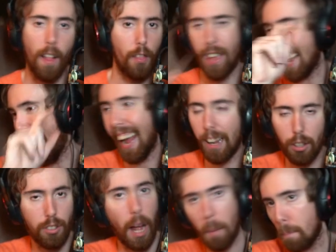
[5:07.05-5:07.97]
they
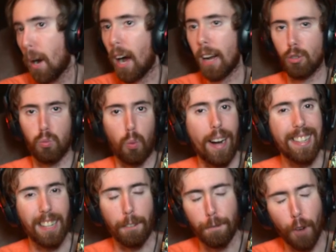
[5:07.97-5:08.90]
X that box
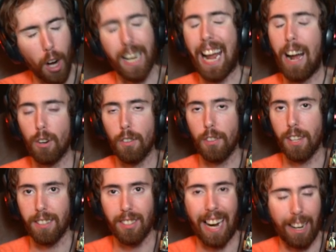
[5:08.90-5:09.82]
right the fuck out of the
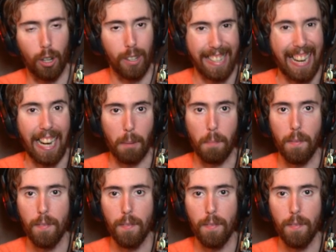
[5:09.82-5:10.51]
entire game.